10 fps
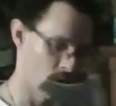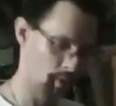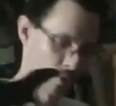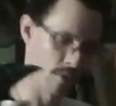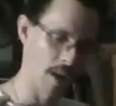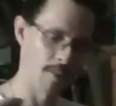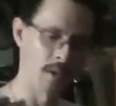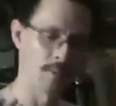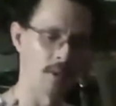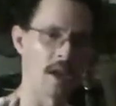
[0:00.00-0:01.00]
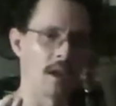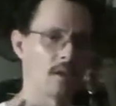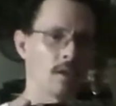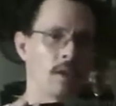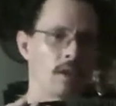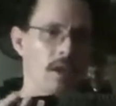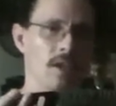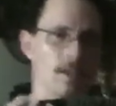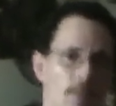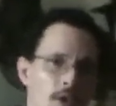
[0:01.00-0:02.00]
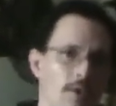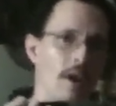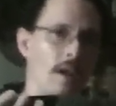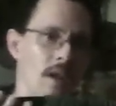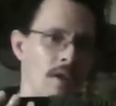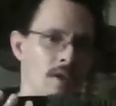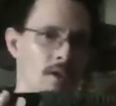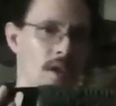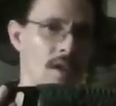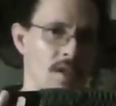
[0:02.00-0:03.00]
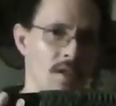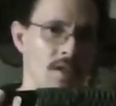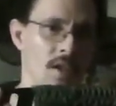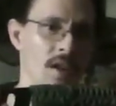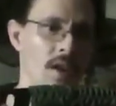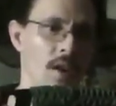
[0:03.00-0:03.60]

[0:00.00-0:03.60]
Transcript: We wrapped up the handle, little custom work right there, as you guys can see.